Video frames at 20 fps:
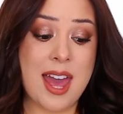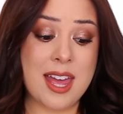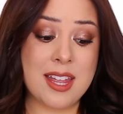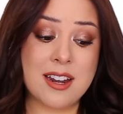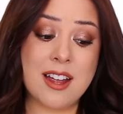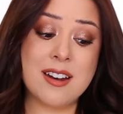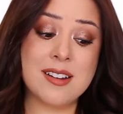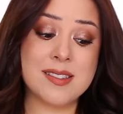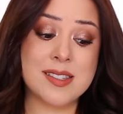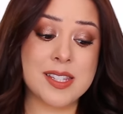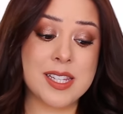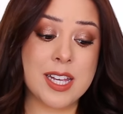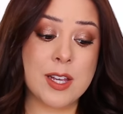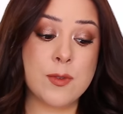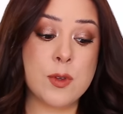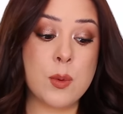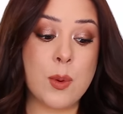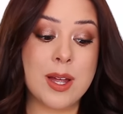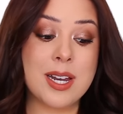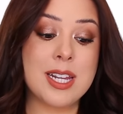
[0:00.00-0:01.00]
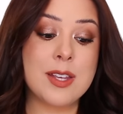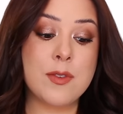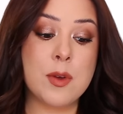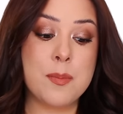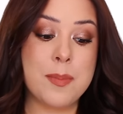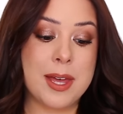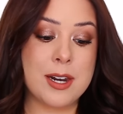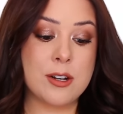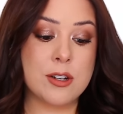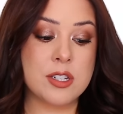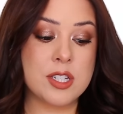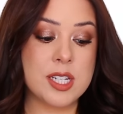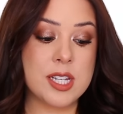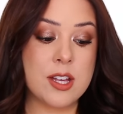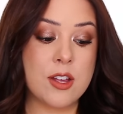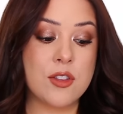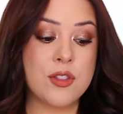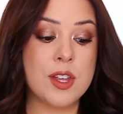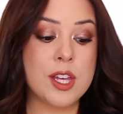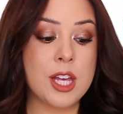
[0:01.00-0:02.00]
And honestly, if you want an even better
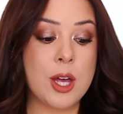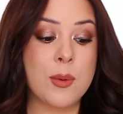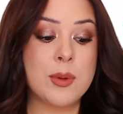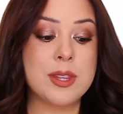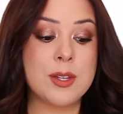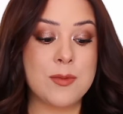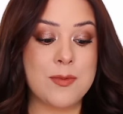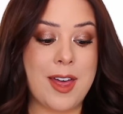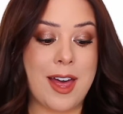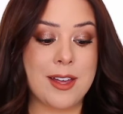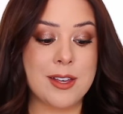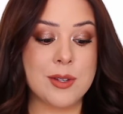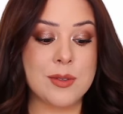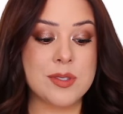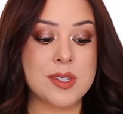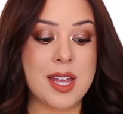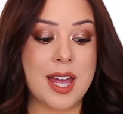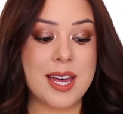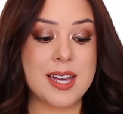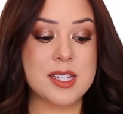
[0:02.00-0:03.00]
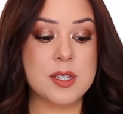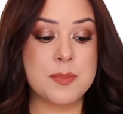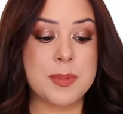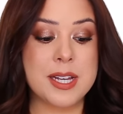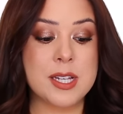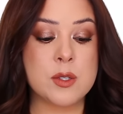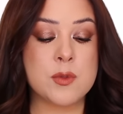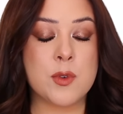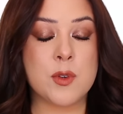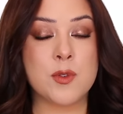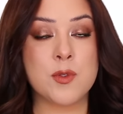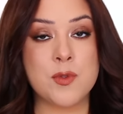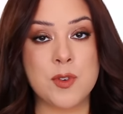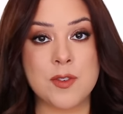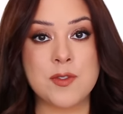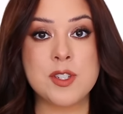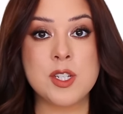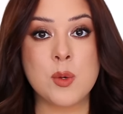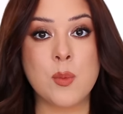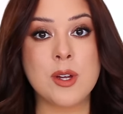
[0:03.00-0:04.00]
deal, then go with the value size because for
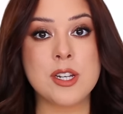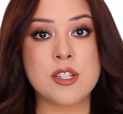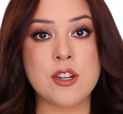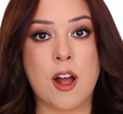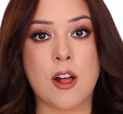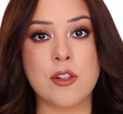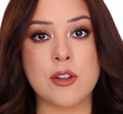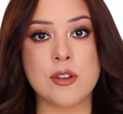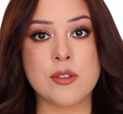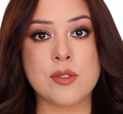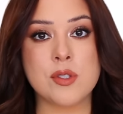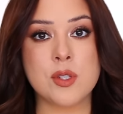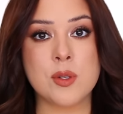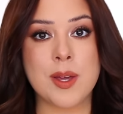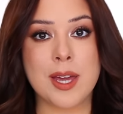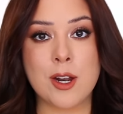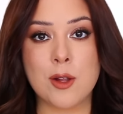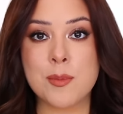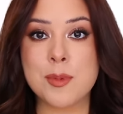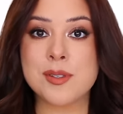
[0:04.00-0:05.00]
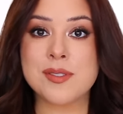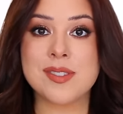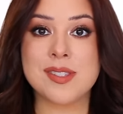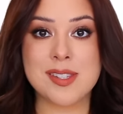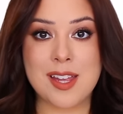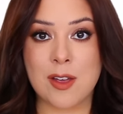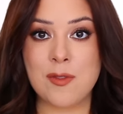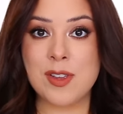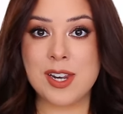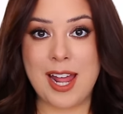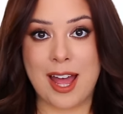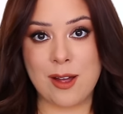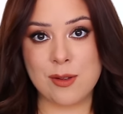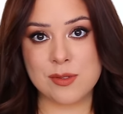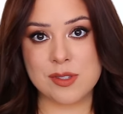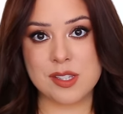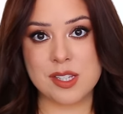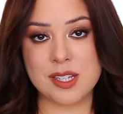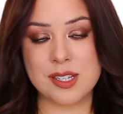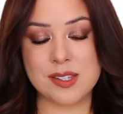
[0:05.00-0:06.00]
$51, you get almost seven
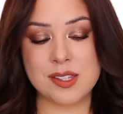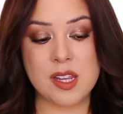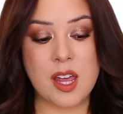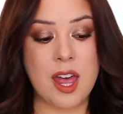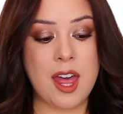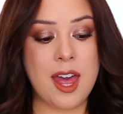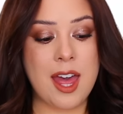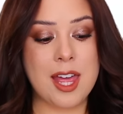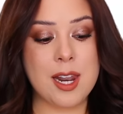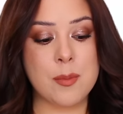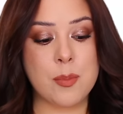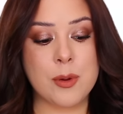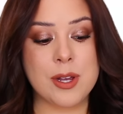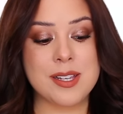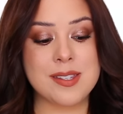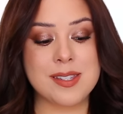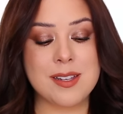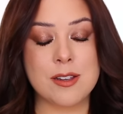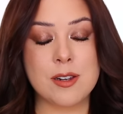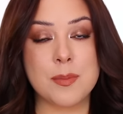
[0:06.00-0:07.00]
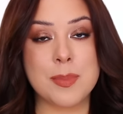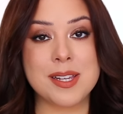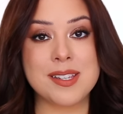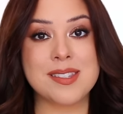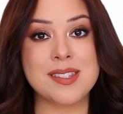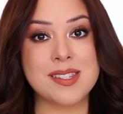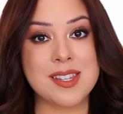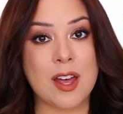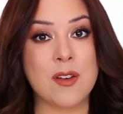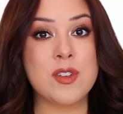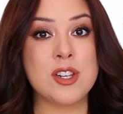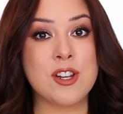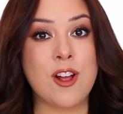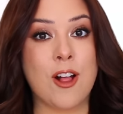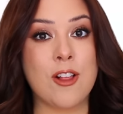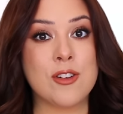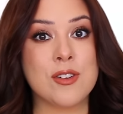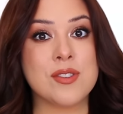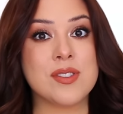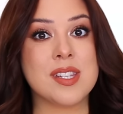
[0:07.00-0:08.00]
ounces and it breaks down to be
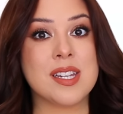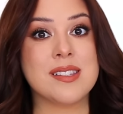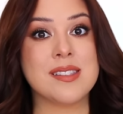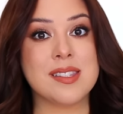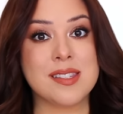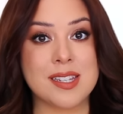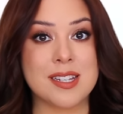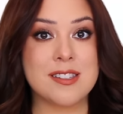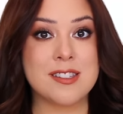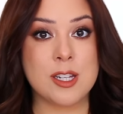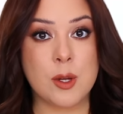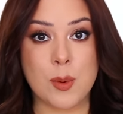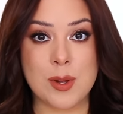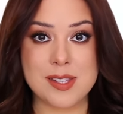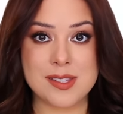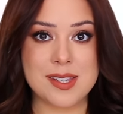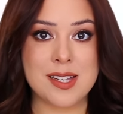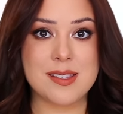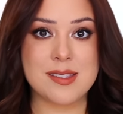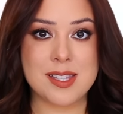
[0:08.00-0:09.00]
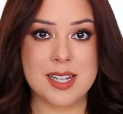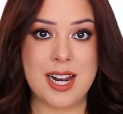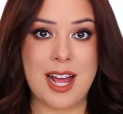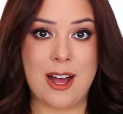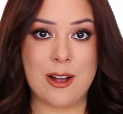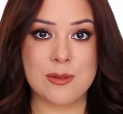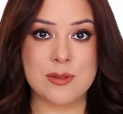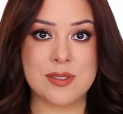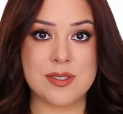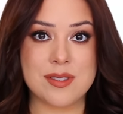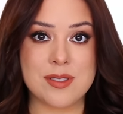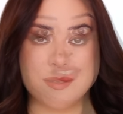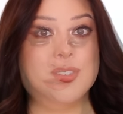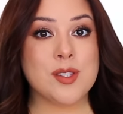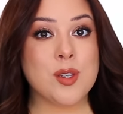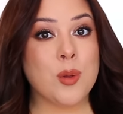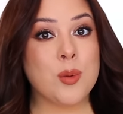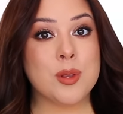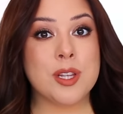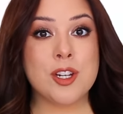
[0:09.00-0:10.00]
$7.61 an ounce.
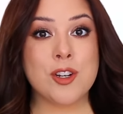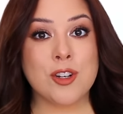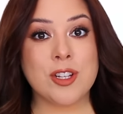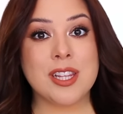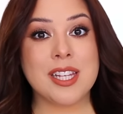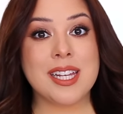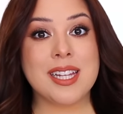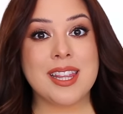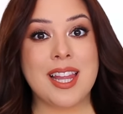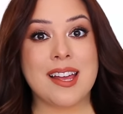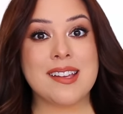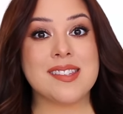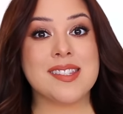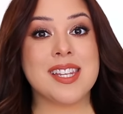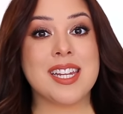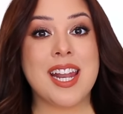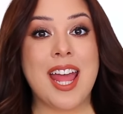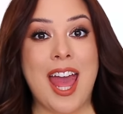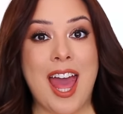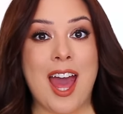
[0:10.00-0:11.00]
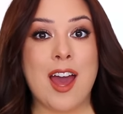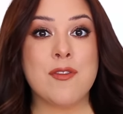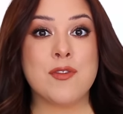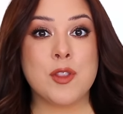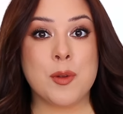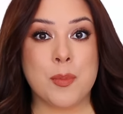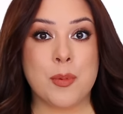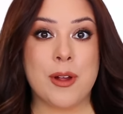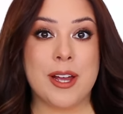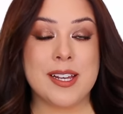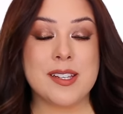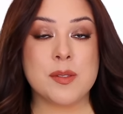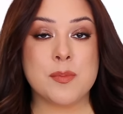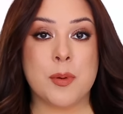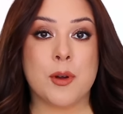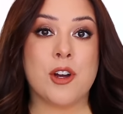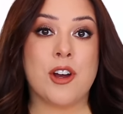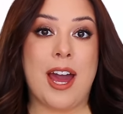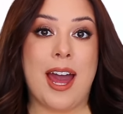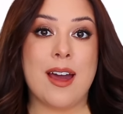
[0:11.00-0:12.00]
So, literally less than half the price
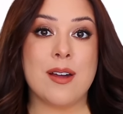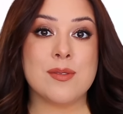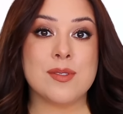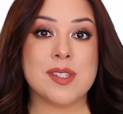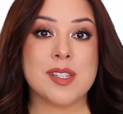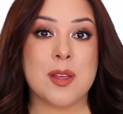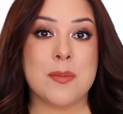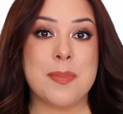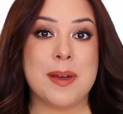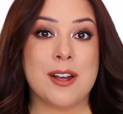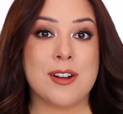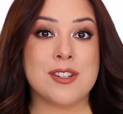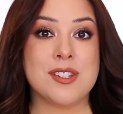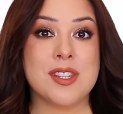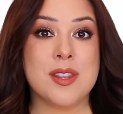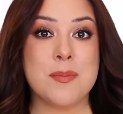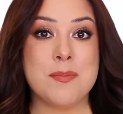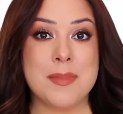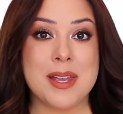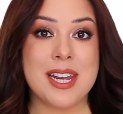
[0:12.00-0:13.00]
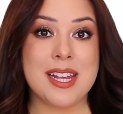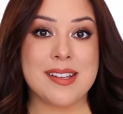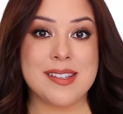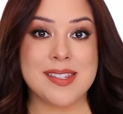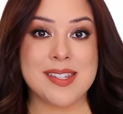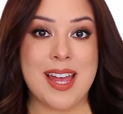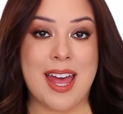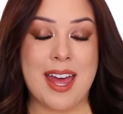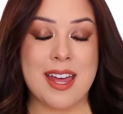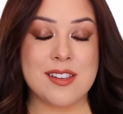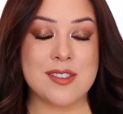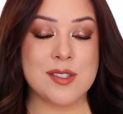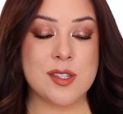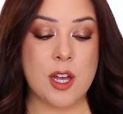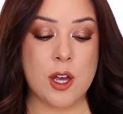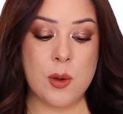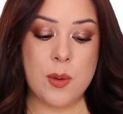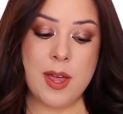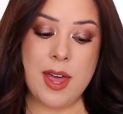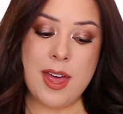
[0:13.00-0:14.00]
per ounce compared to the mini set.
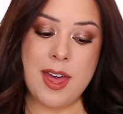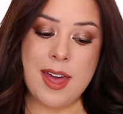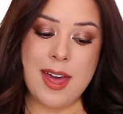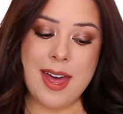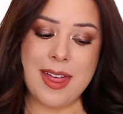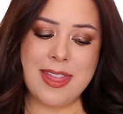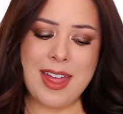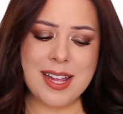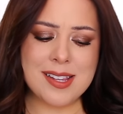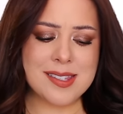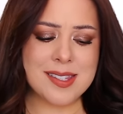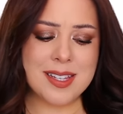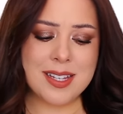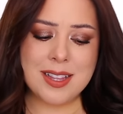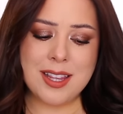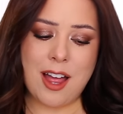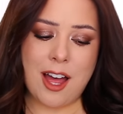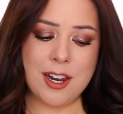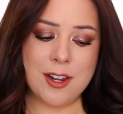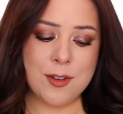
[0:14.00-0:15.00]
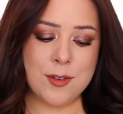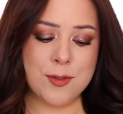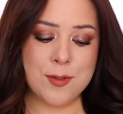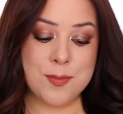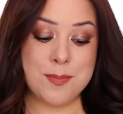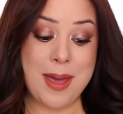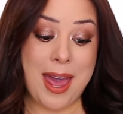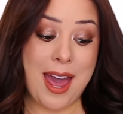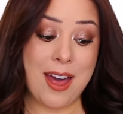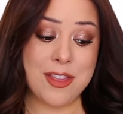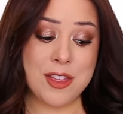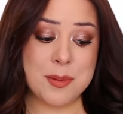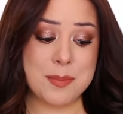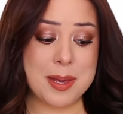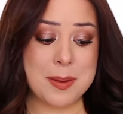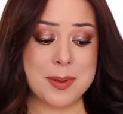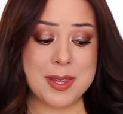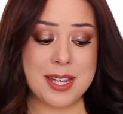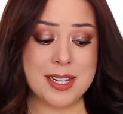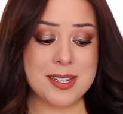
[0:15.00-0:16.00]
So, that's a lot of math, and
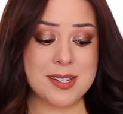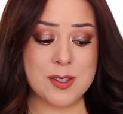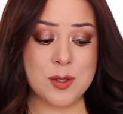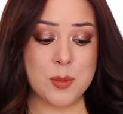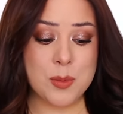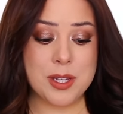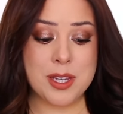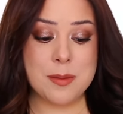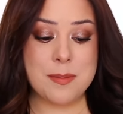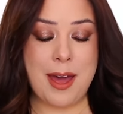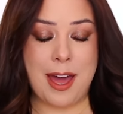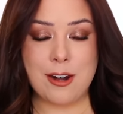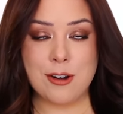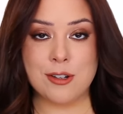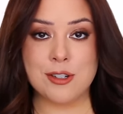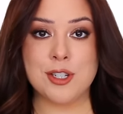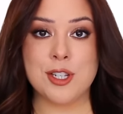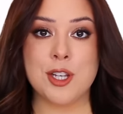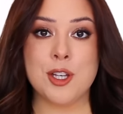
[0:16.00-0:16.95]
maybe that doesn't really matter to